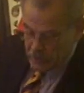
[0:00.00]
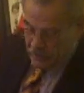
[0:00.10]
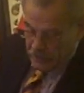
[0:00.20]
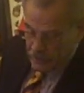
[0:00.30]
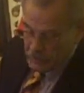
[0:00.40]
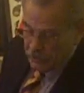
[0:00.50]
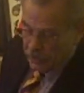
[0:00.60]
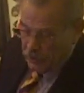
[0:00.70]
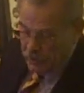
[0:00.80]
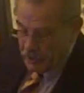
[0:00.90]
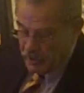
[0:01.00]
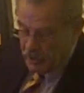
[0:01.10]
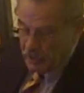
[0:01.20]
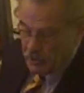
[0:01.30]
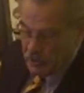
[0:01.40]
these guys all
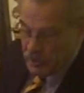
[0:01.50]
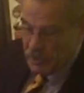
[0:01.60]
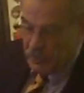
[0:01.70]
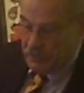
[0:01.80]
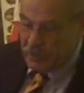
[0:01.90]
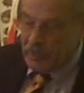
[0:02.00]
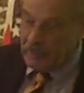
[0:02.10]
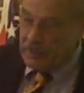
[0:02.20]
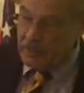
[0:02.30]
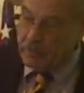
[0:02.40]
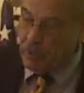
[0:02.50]
would leave and uh,